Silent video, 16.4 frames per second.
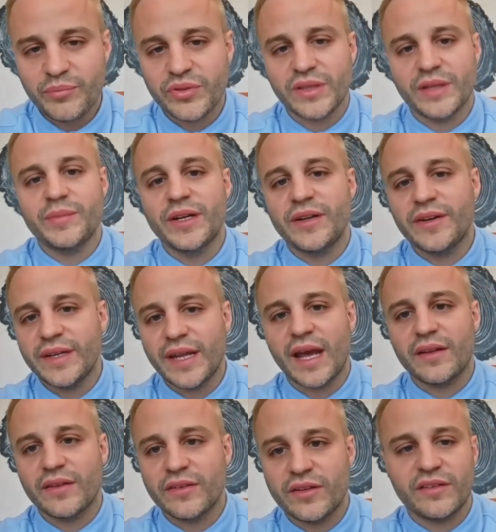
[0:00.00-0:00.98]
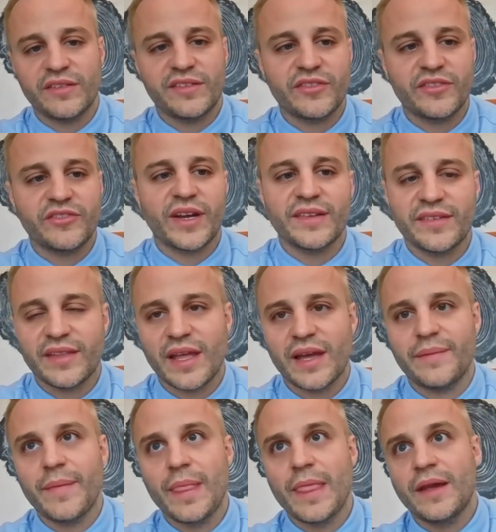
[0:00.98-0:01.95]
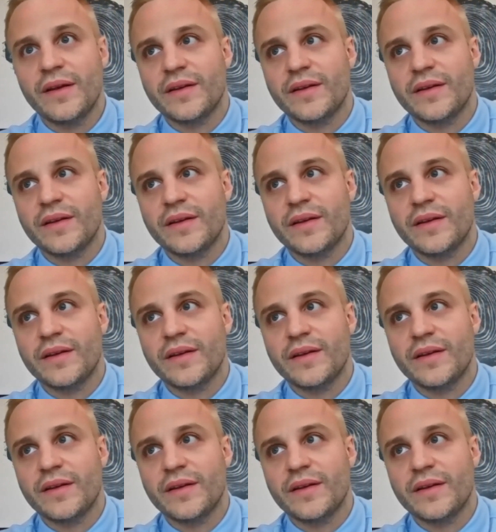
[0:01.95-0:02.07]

Preliminary data does suggest that